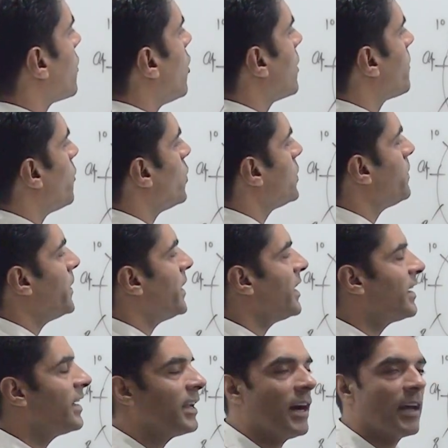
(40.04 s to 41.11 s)
o'clock both minute
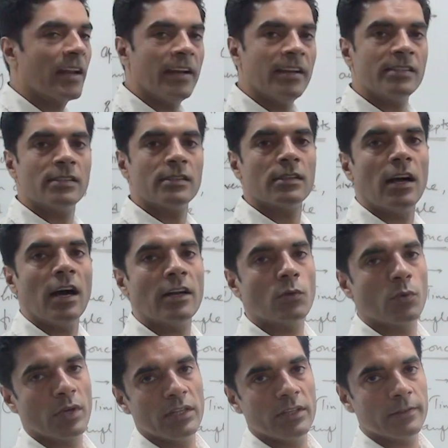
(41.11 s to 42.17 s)
and hour hands are
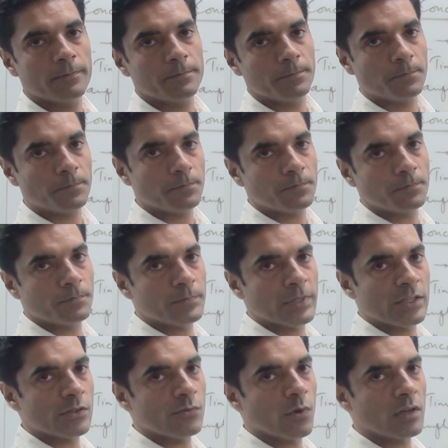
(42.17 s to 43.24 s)
together.
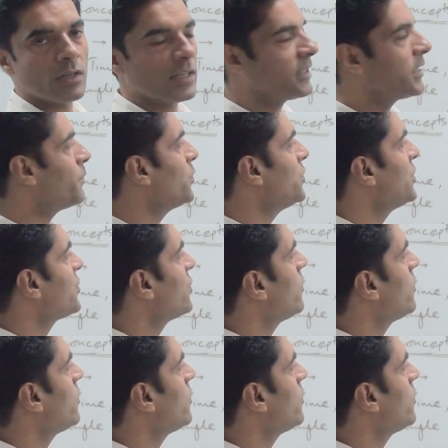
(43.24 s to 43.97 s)
This is what is the position